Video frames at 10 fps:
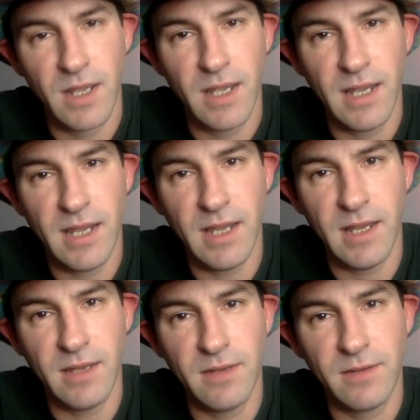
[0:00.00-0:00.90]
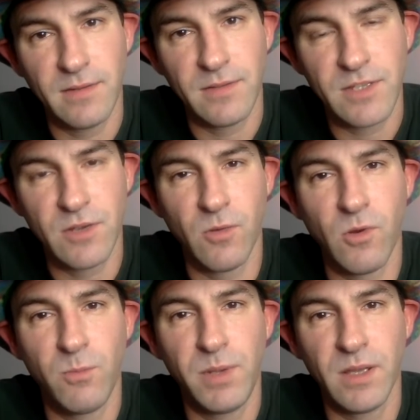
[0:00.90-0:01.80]
And so it
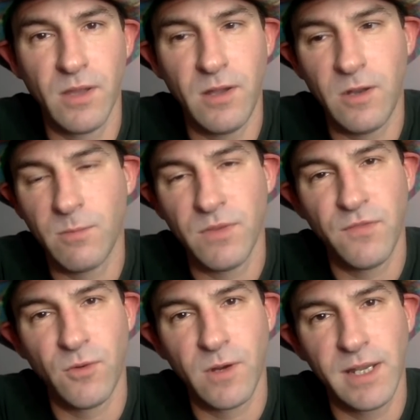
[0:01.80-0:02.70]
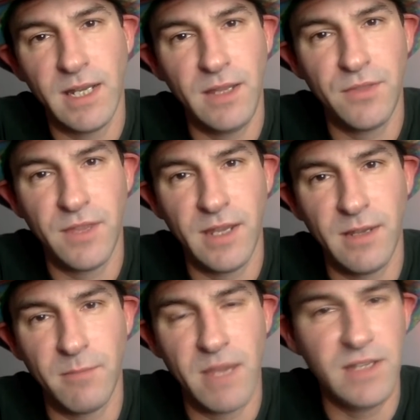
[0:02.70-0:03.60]
won't be long before
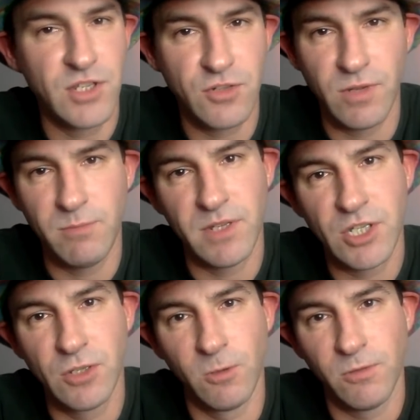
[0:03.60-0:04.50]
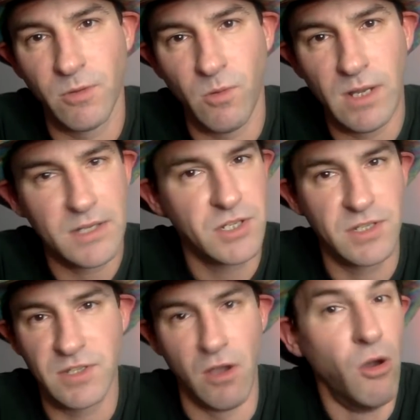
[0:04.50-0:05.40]
anything mainstream that children watch
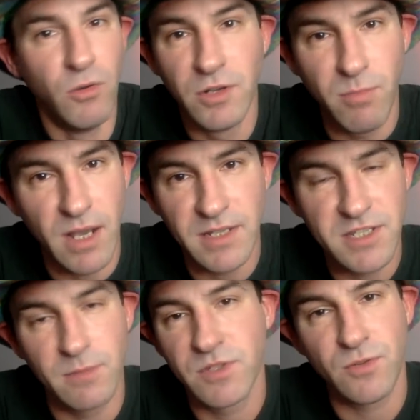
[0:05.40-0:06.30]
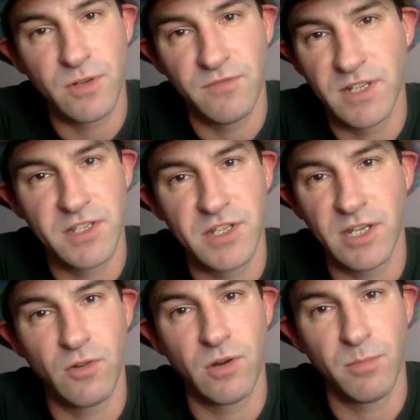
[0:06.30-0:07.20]
is owned by some sort of
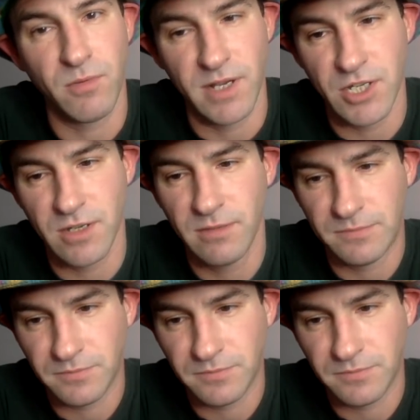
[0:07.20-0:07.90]
Disney corporation.